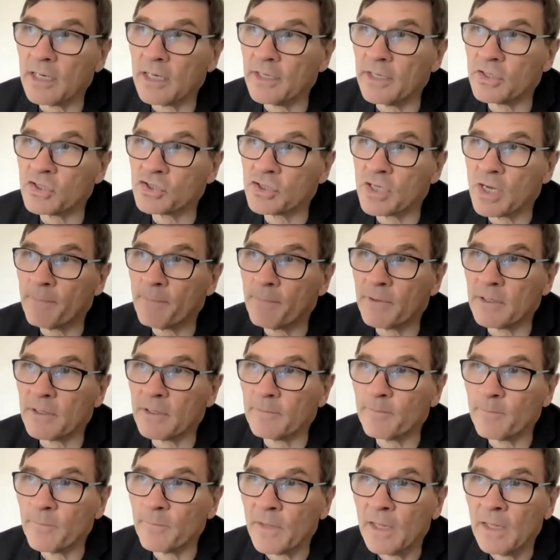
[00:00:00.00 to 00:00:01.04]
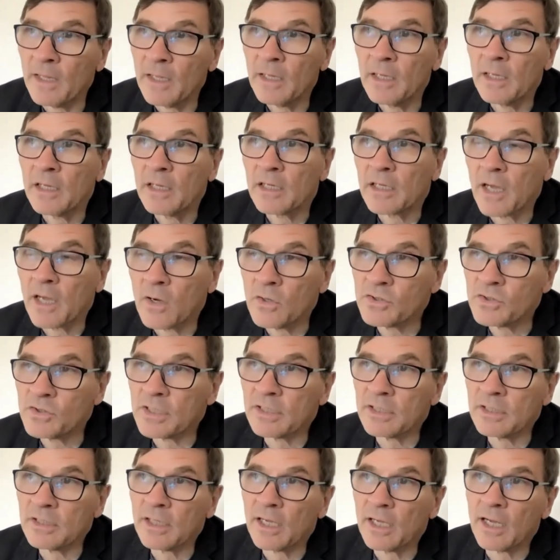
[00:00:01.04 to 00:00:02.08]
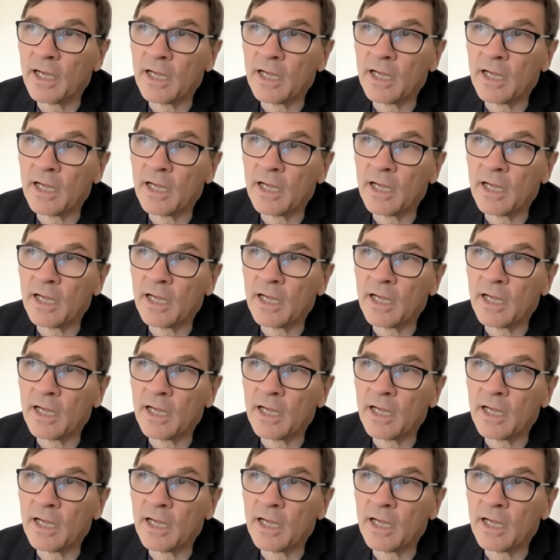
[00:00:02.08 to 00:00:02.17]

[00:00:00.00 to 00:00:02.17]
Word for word: leadership and coaching.